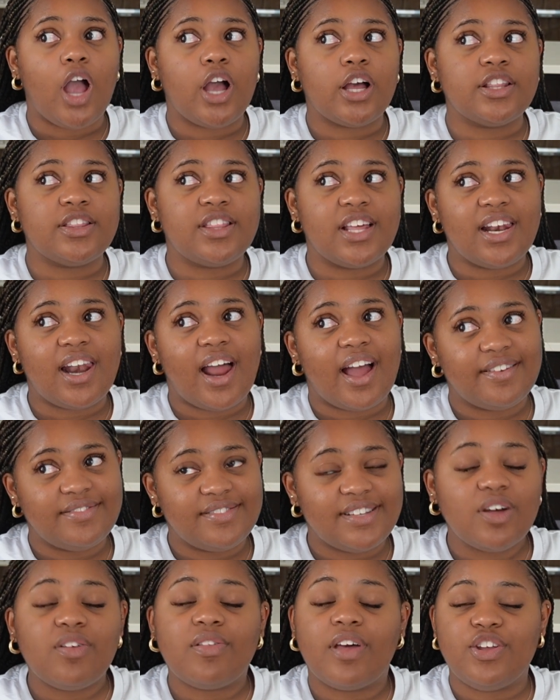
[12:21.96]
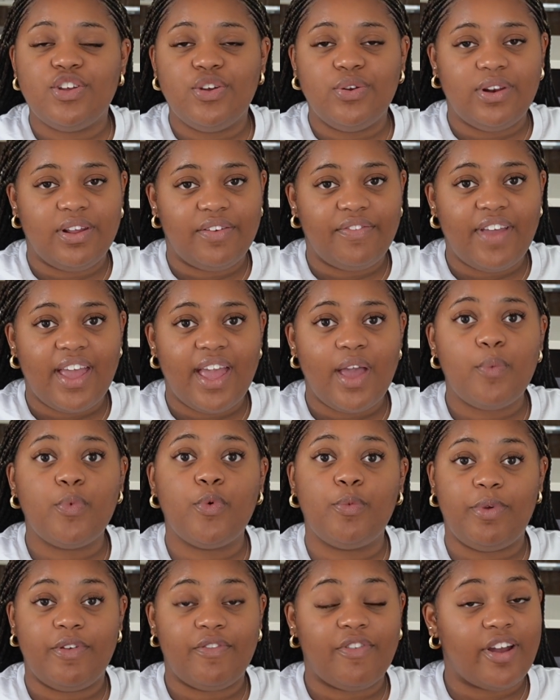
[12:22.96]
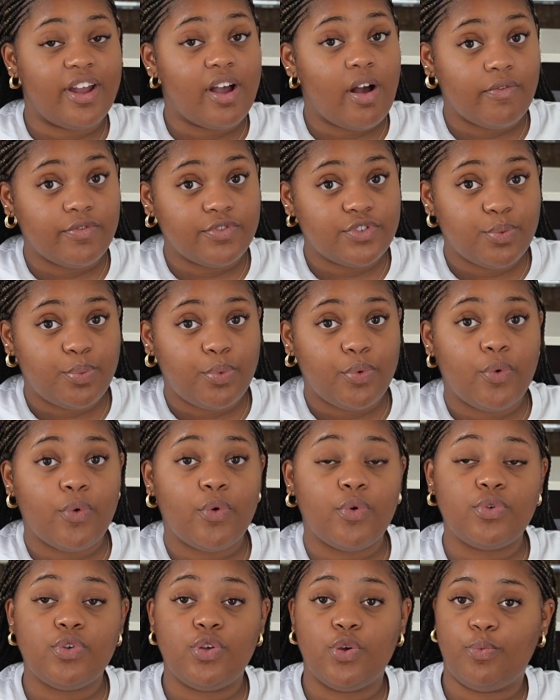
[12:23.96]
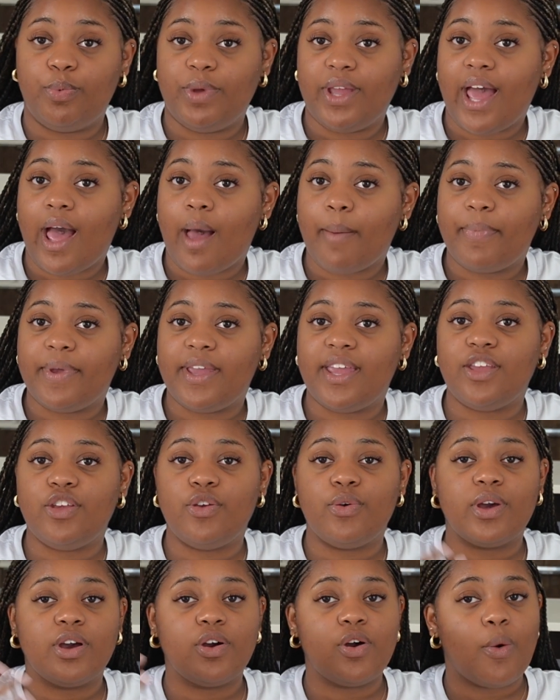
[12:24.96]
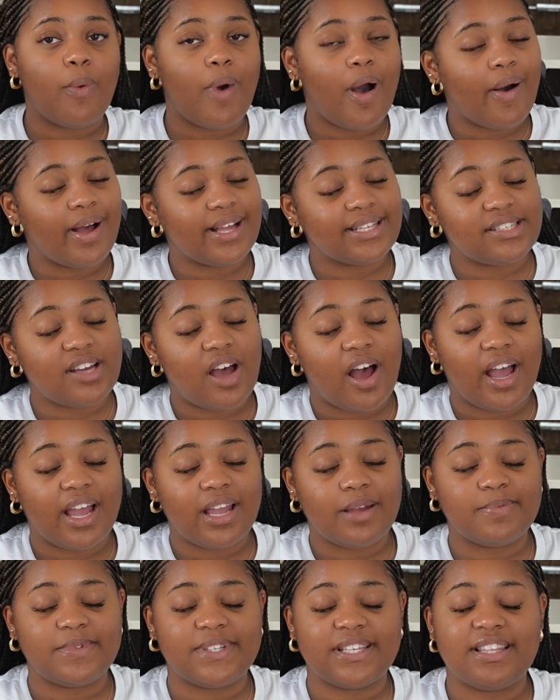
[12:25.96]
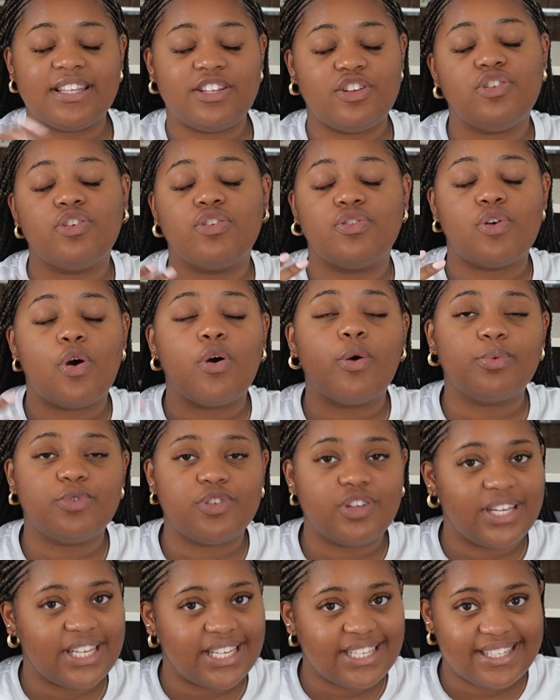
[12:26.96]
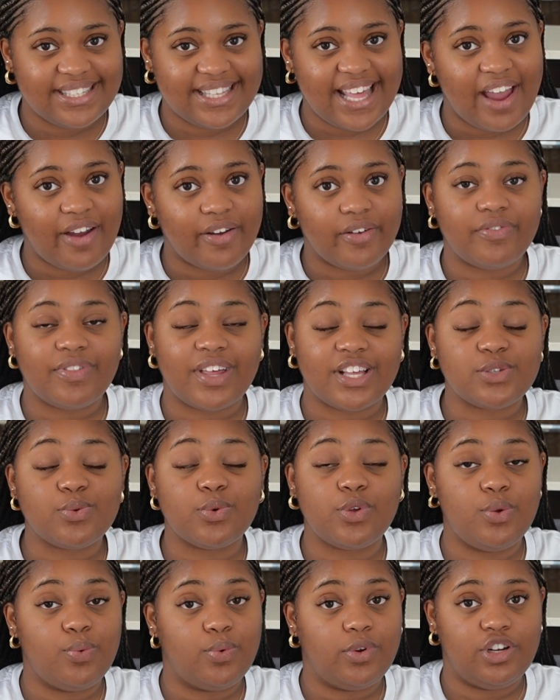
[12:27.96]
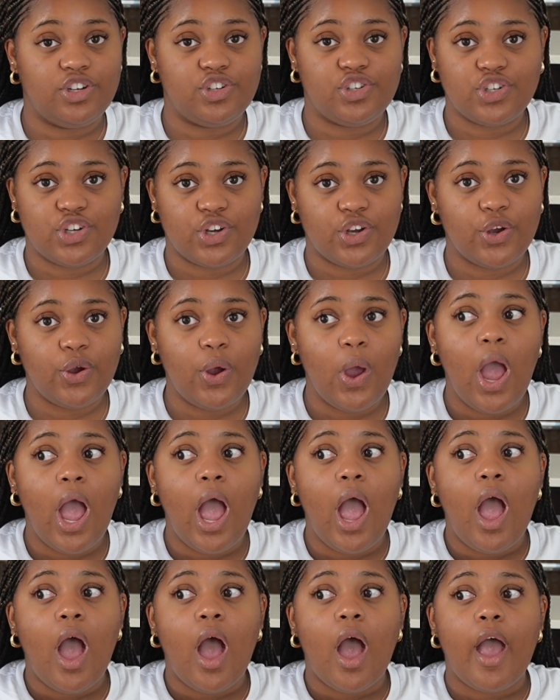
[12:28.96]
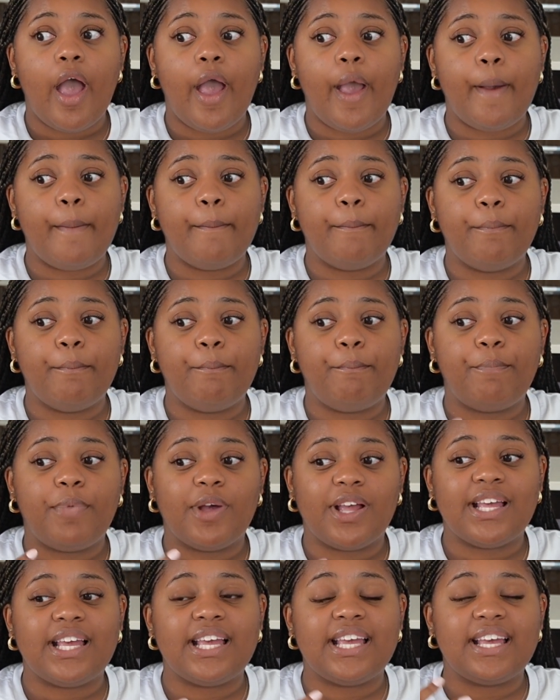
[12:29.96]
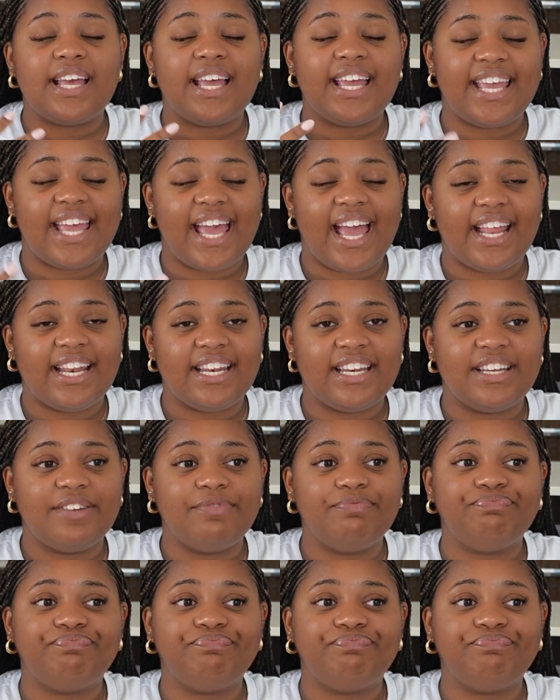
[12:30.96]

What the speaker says: the lifestyle that you live here will be very comfortable. You'll be happy. You can go out at times, and you know, the option is there if that's what you want to do. But again,